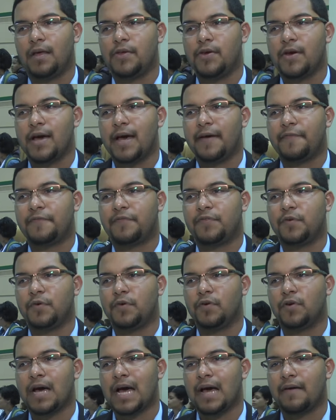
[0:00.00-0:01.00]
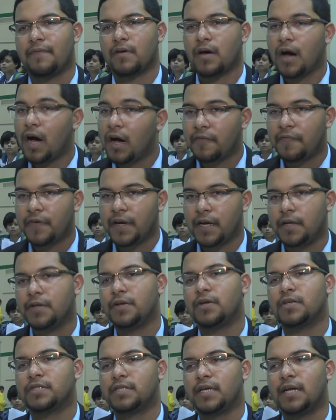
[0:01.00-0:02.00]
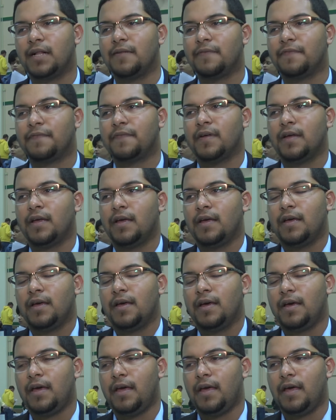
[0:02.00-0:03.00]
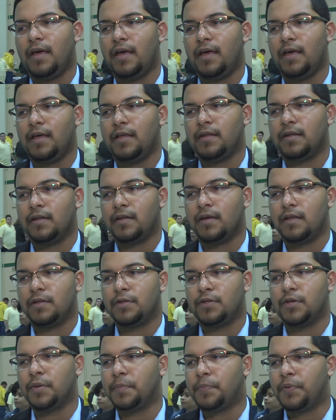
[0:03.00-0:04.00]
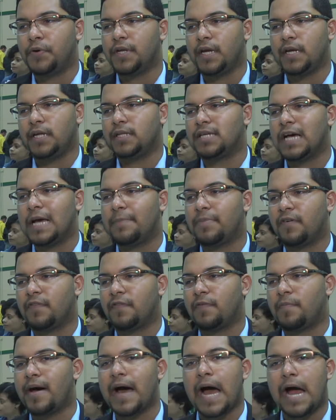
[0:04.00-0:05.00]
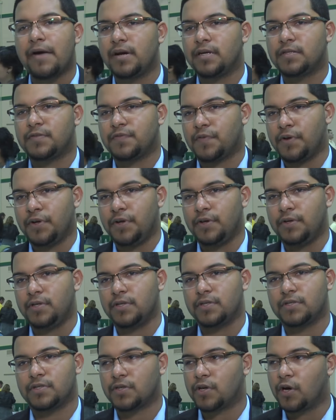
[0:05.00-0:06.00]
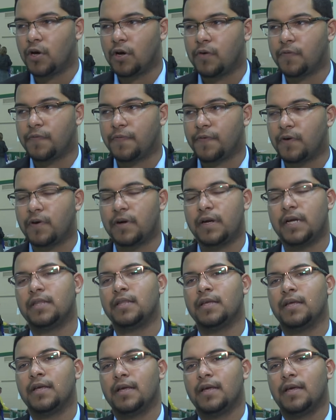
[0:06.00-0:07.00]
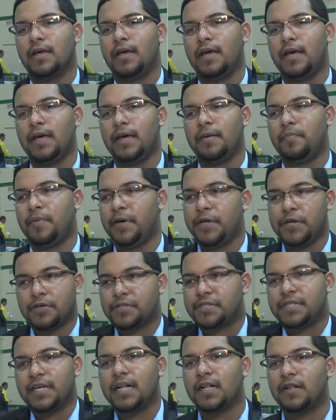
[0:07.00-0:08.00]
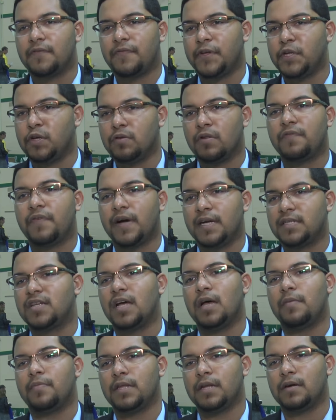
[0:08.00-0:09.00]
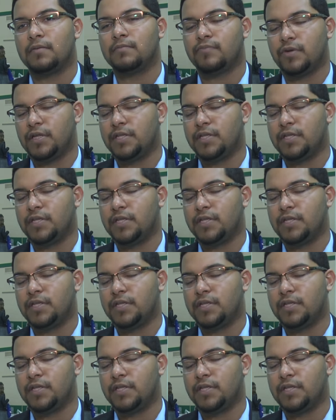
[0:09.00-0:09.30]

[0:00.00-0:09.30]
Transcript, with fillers: You have to have confidence in yourself, and don't put any type of barriers for you. Just go for it and be yourself, and you'll find something, I'm